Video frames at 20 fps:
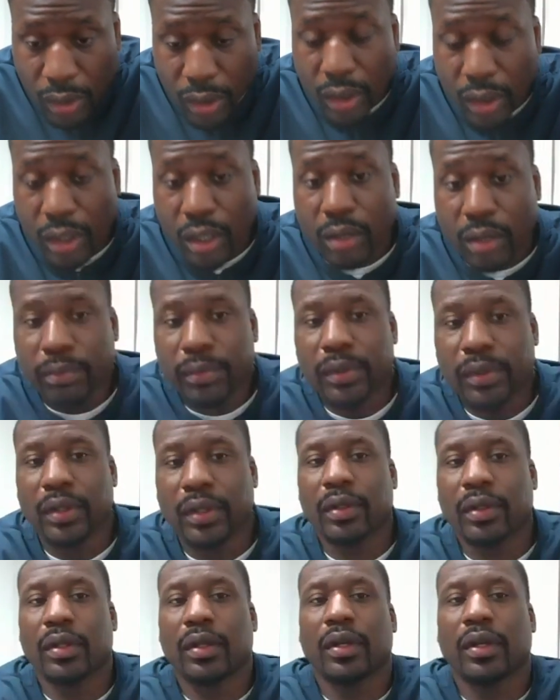
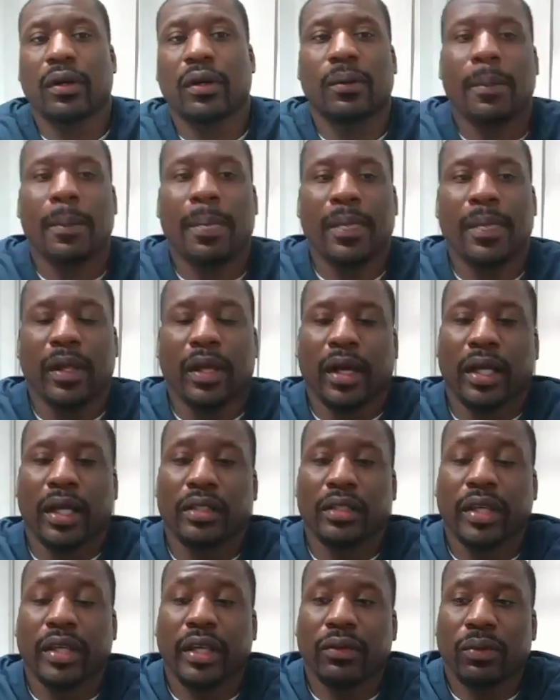You know,
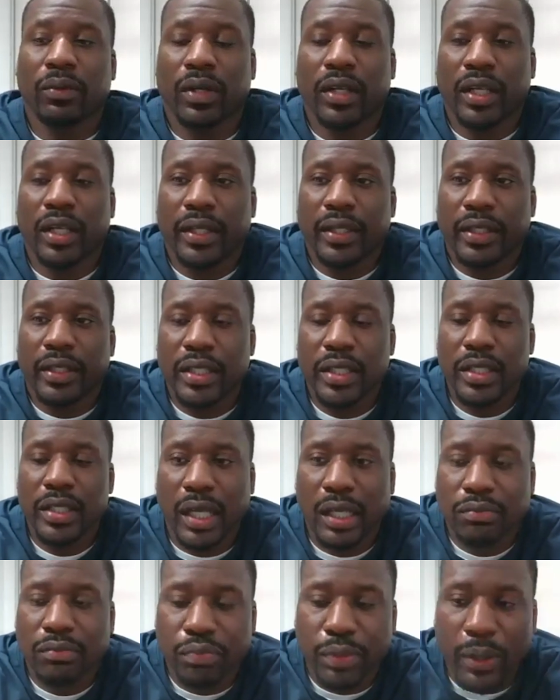I tell you what,
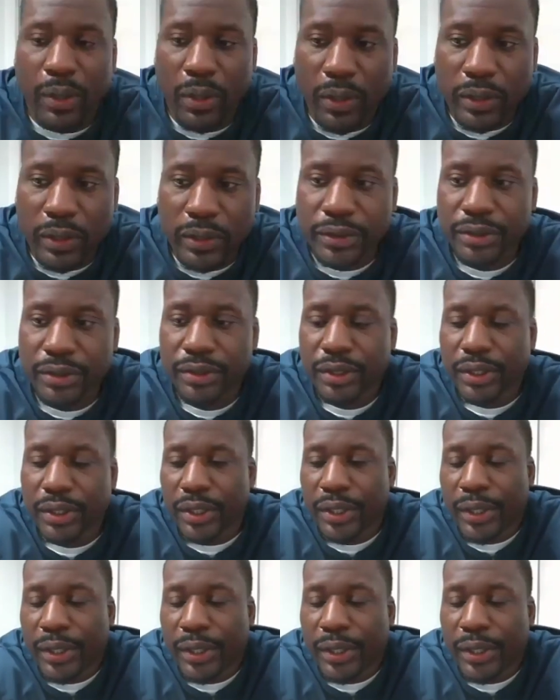Deion Barnes,